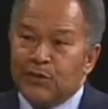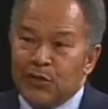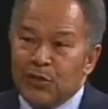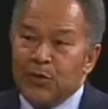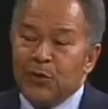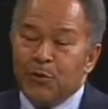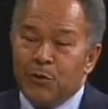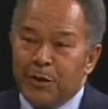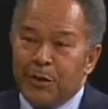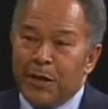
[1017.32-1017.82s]
see
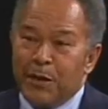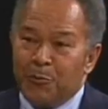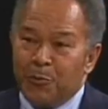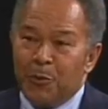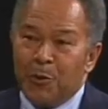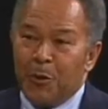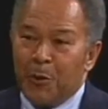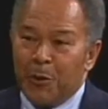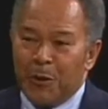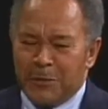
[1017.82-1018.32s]
you in that
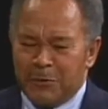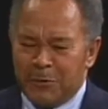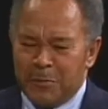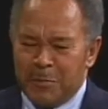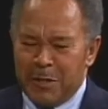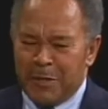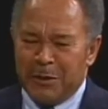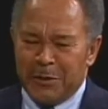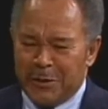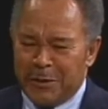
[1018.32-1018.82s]
role as a
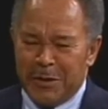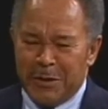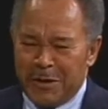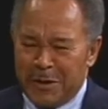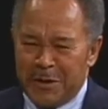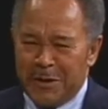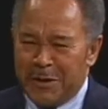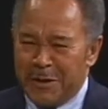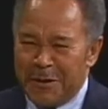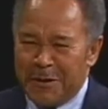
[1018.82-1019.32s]

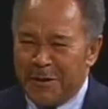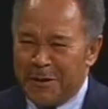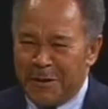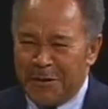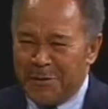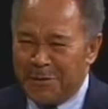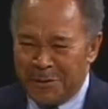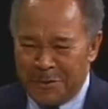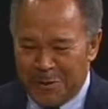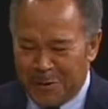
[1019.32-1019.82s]
military
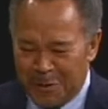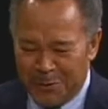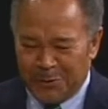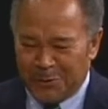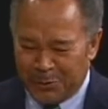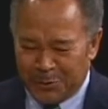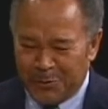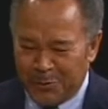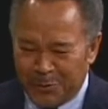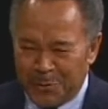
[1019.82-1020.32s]

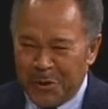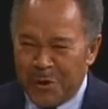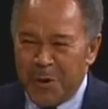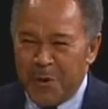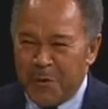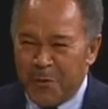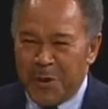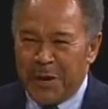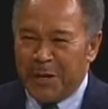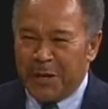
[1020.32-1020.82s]
officer,
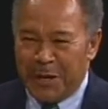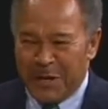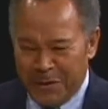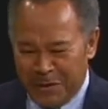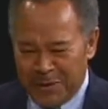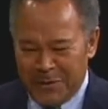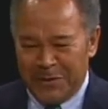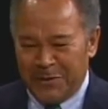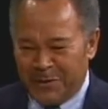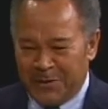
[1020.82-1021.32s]
really
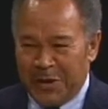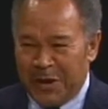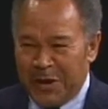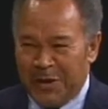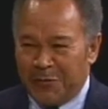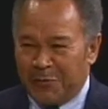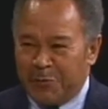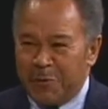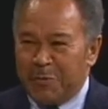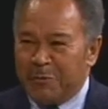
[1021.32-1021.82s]
getting these
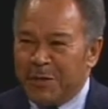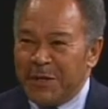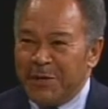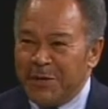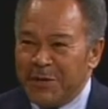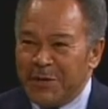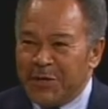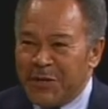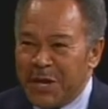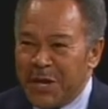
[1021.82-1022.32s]
guys whipped
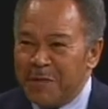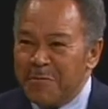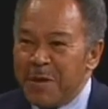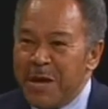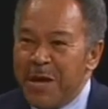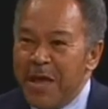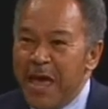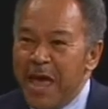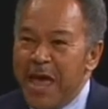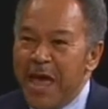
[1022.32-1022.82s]
into shape.
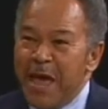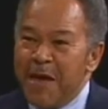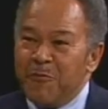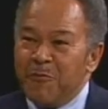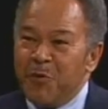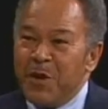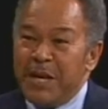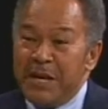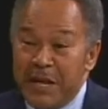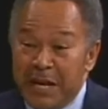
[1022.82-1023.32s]

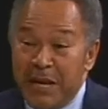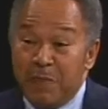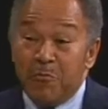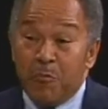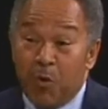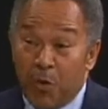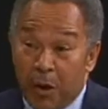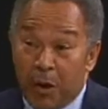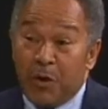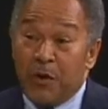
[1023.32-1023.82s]
And we need
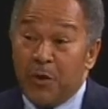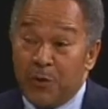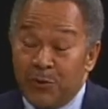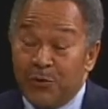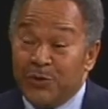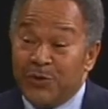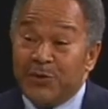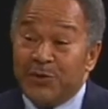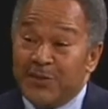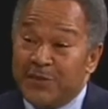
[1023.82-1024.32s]
more
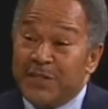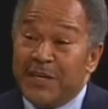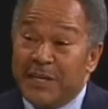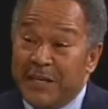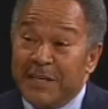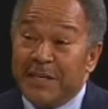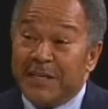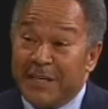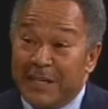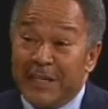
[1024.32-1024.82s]
coaches in